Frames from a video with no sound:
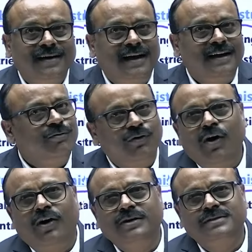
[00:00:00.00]
and
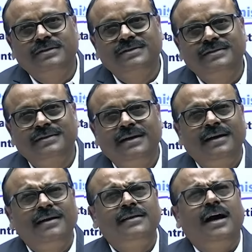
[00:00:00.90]
was
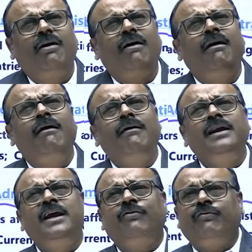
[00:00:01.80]
the
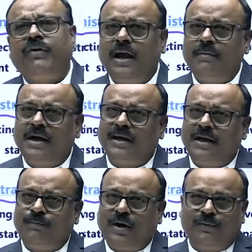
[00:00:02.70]
only famous
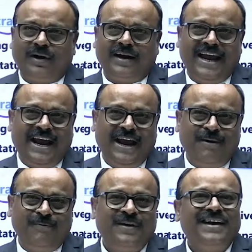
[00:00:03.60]
and popular
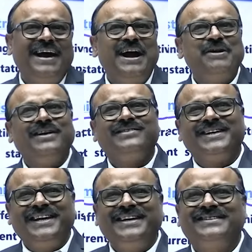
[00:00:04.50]
name, and which
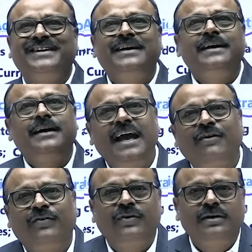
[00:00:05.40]
is
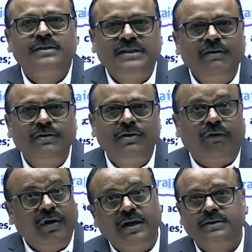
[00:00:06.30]
F.W.
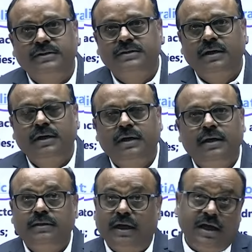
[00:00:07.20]
Briggs.
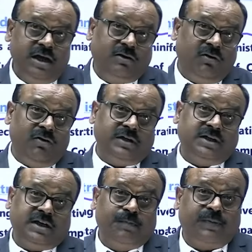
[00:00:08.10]
The
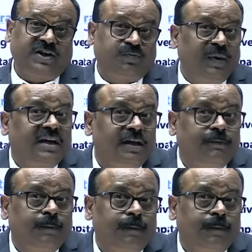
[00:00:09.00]
ecological perspective